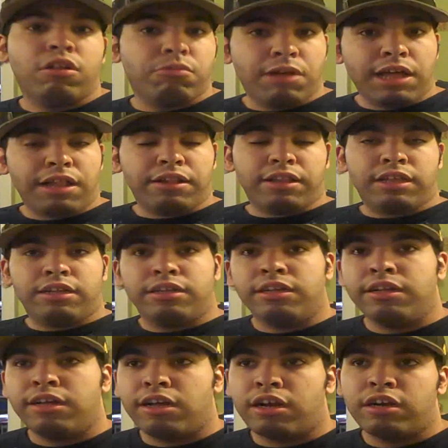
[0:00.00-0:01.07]
Oh well,
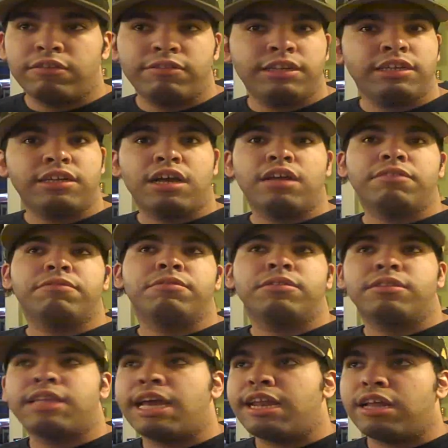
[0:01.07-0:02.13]
I already got
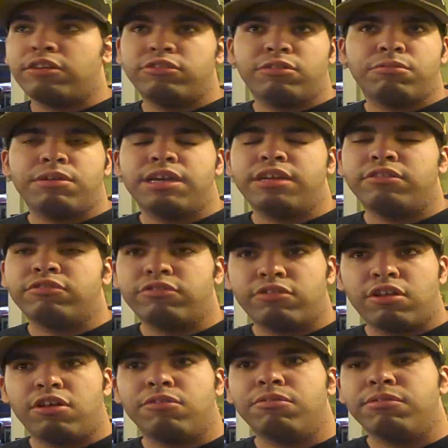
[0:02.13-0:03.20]
that out of the way,
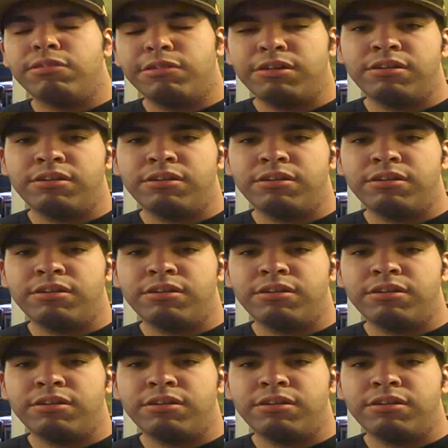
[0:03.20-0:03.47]
so I